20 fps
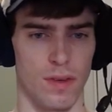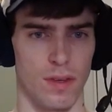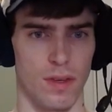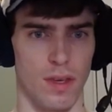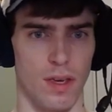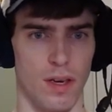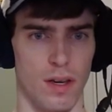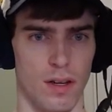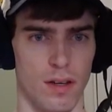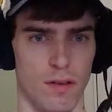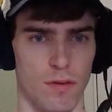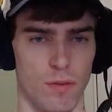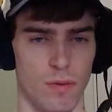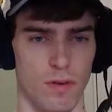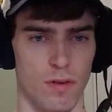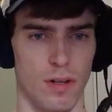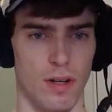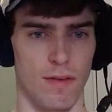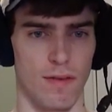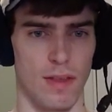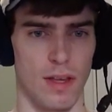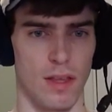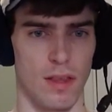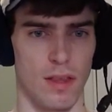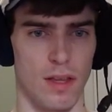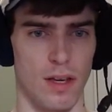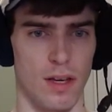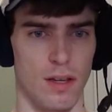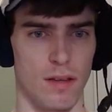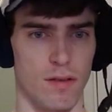Yeah, because we already have that and
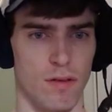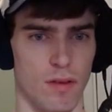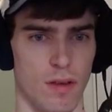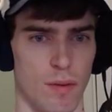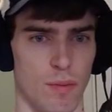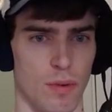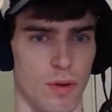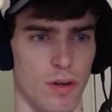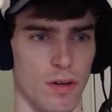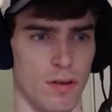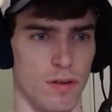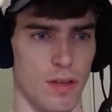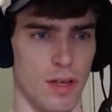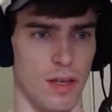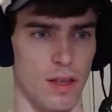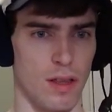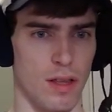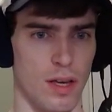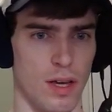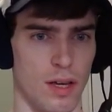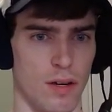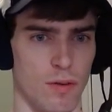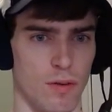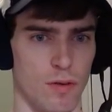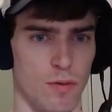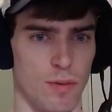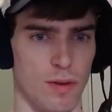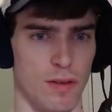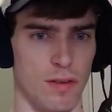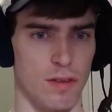that, so that blocks that and that,
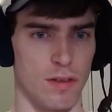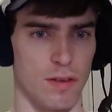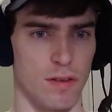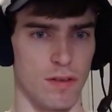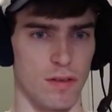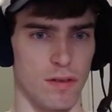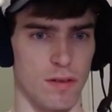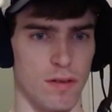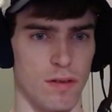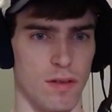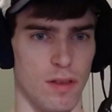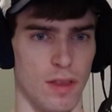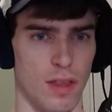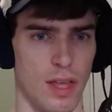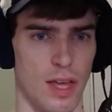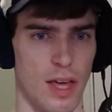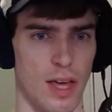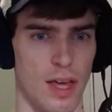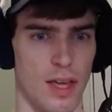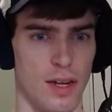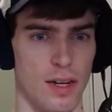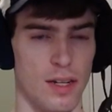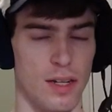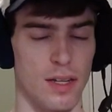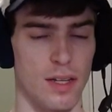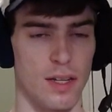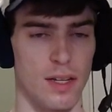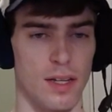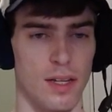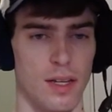which means this is that.
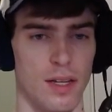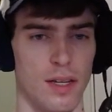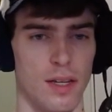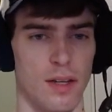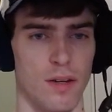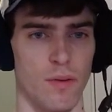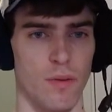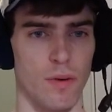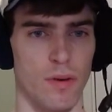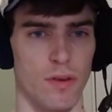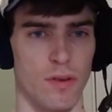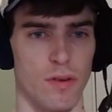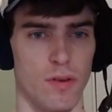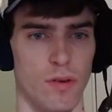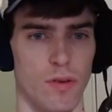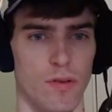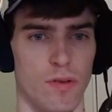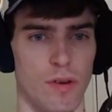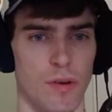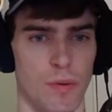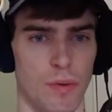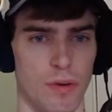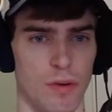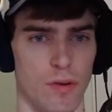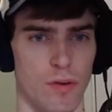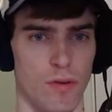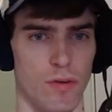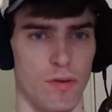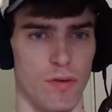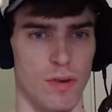1, 2, 3, 1,
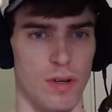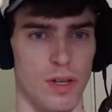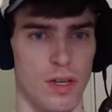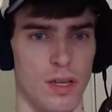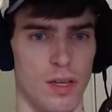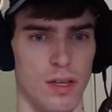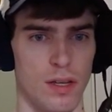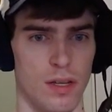2, 3.